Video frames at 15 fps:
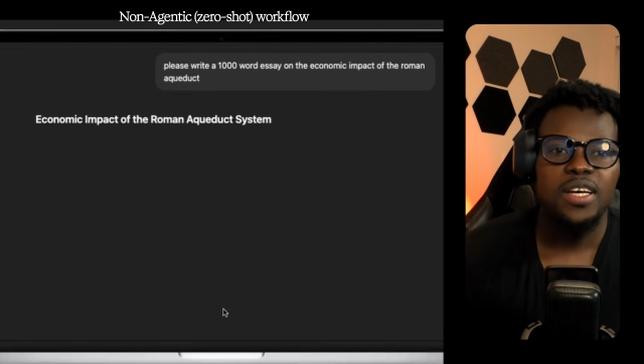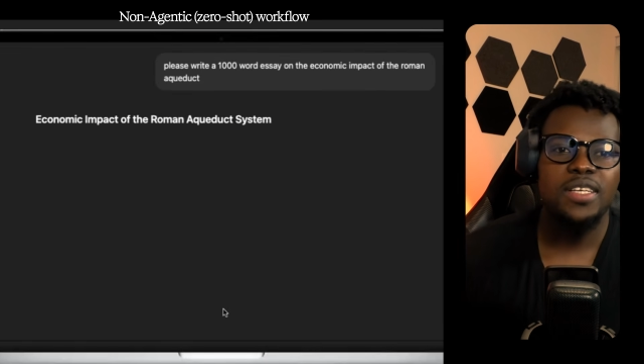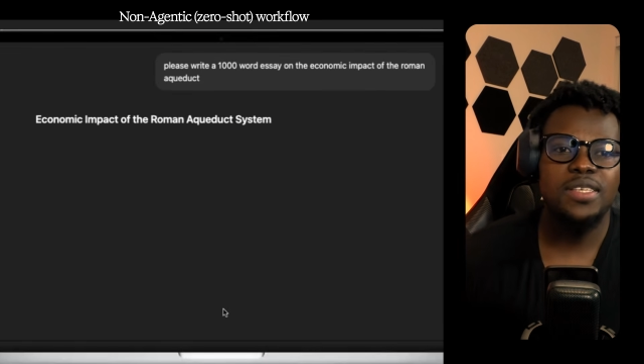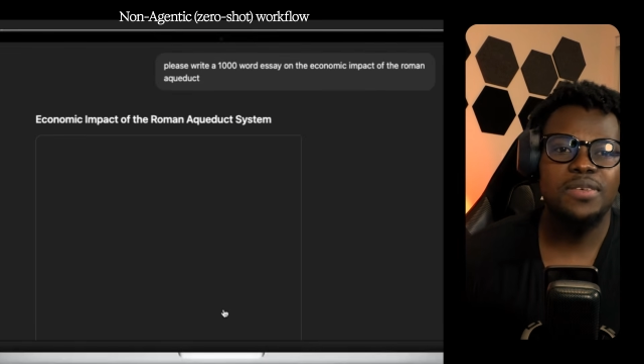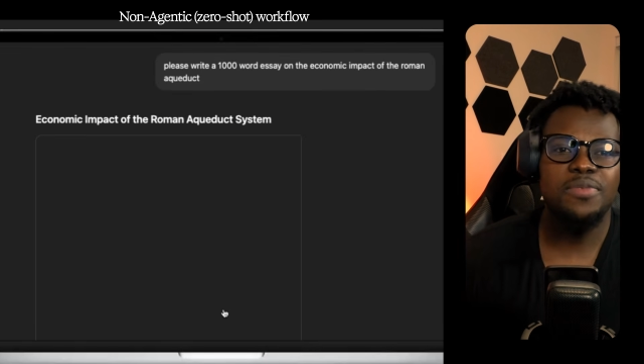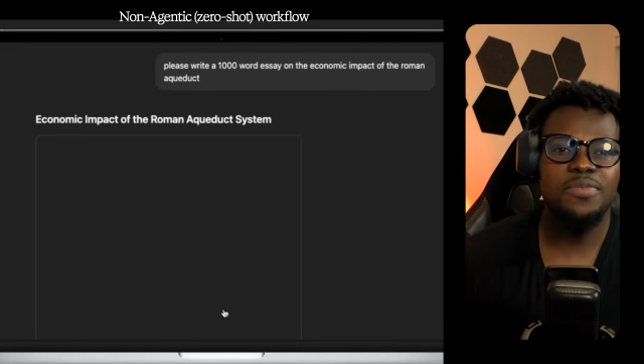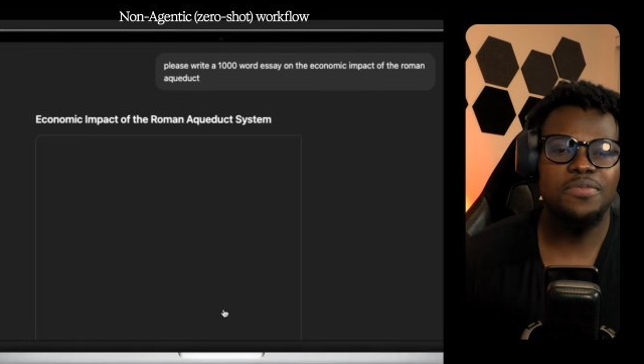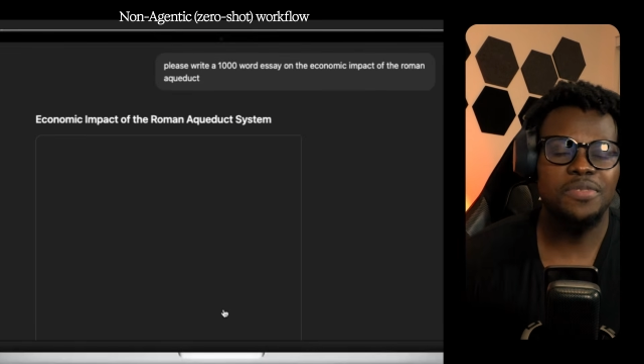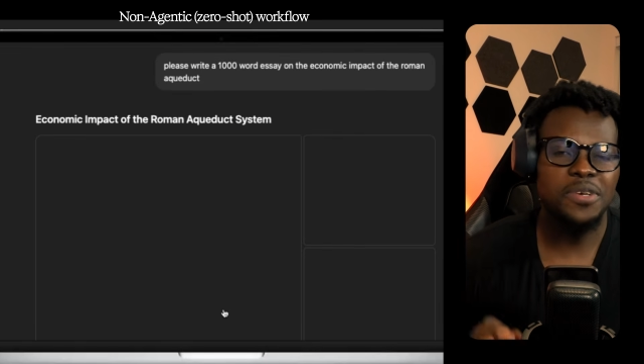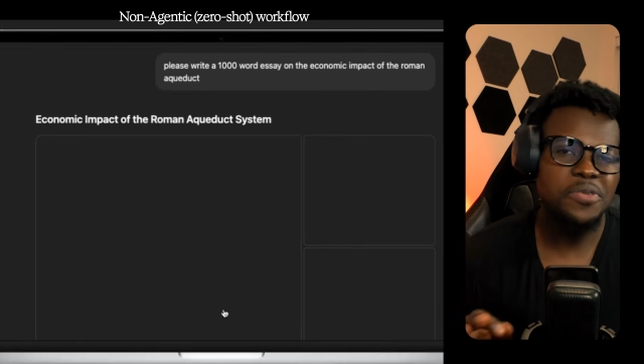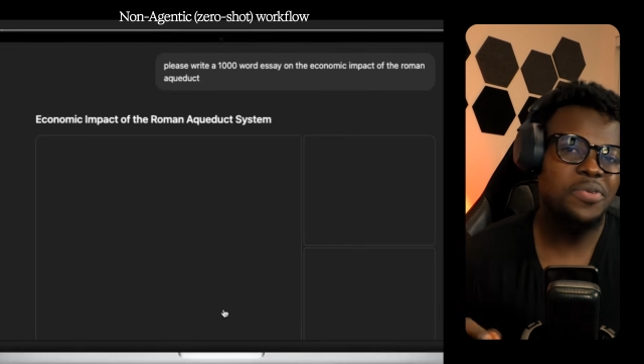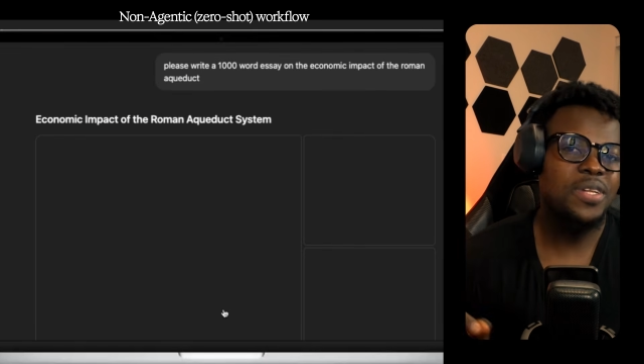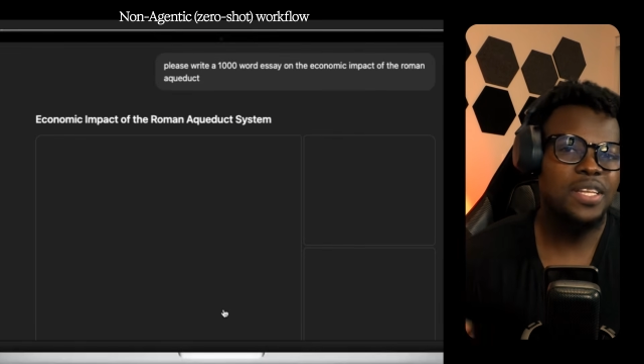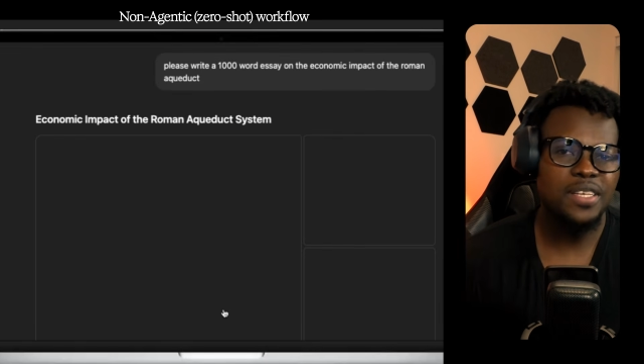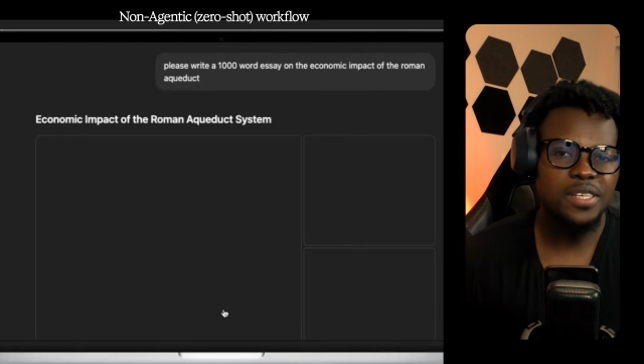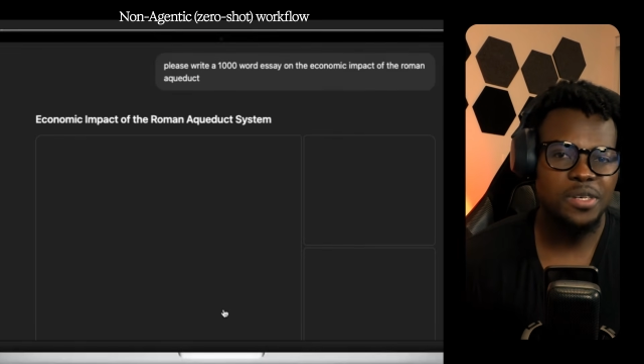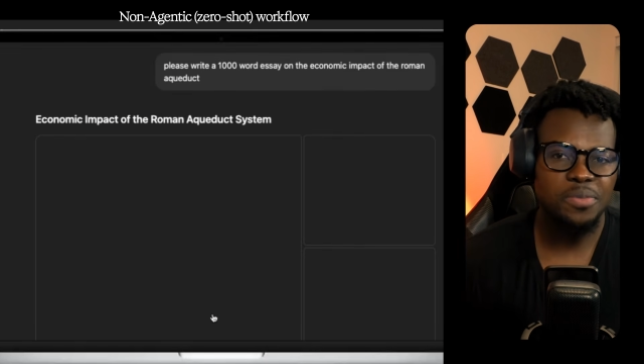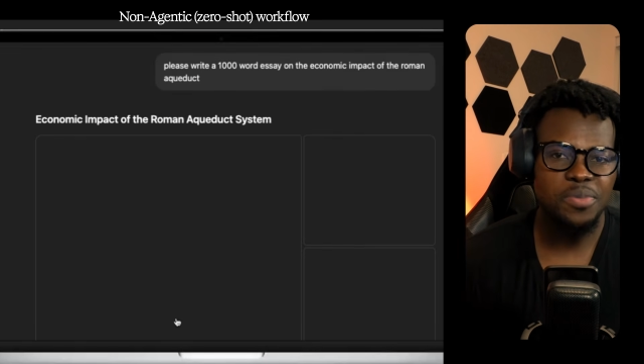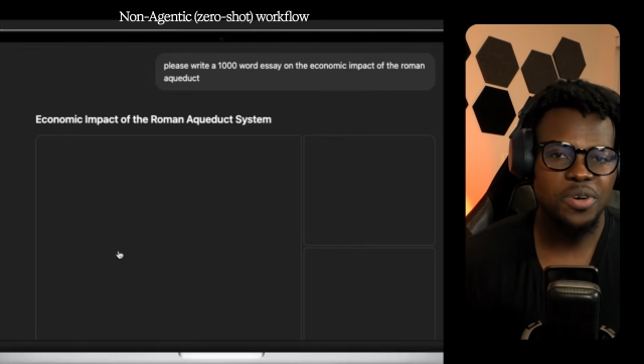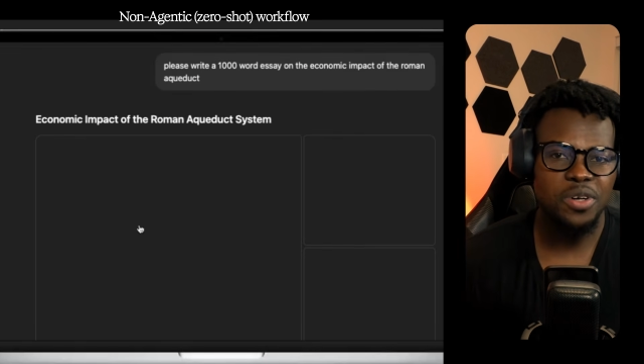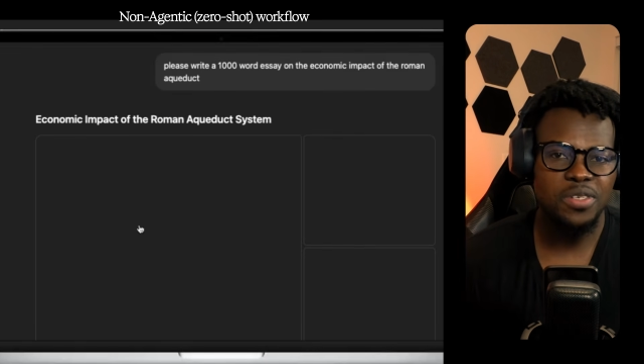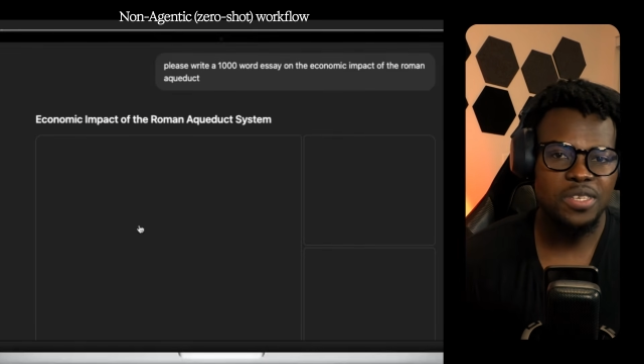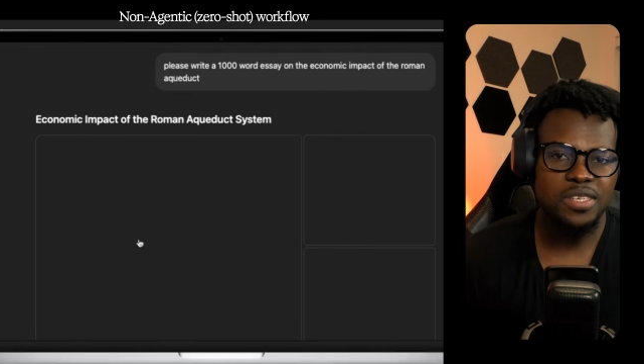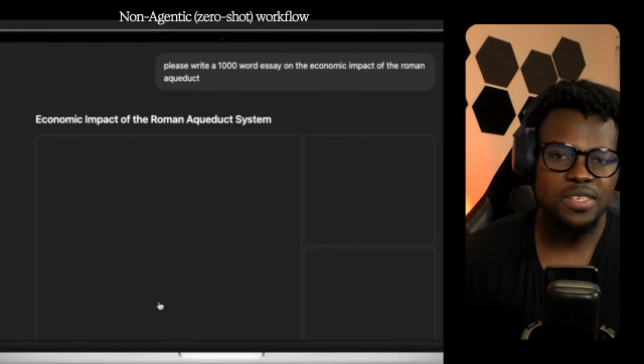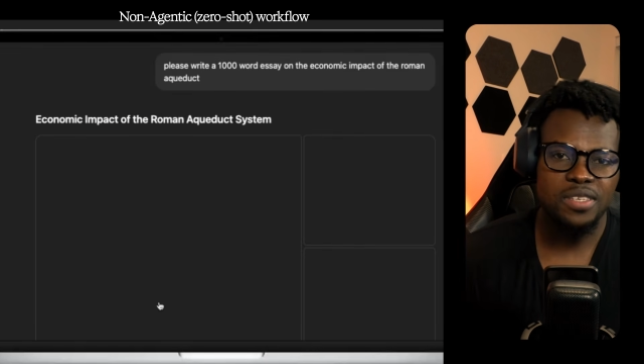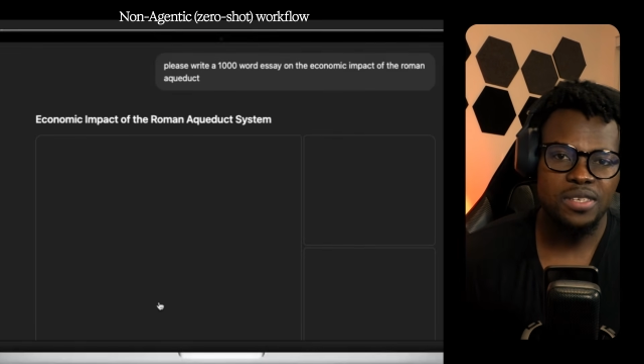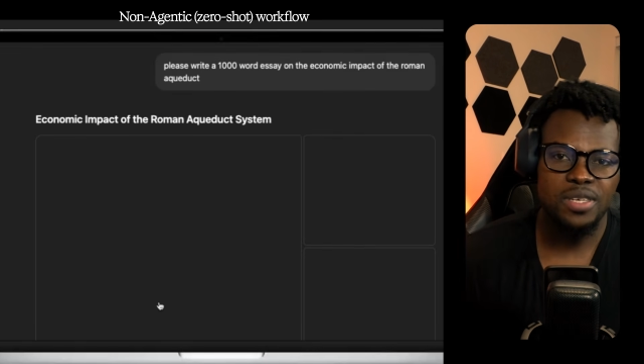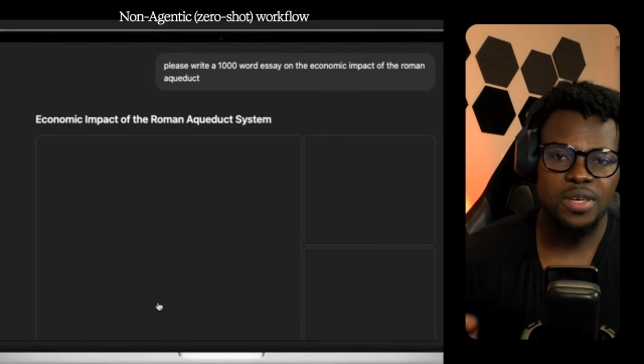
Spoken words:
It's a very linear process.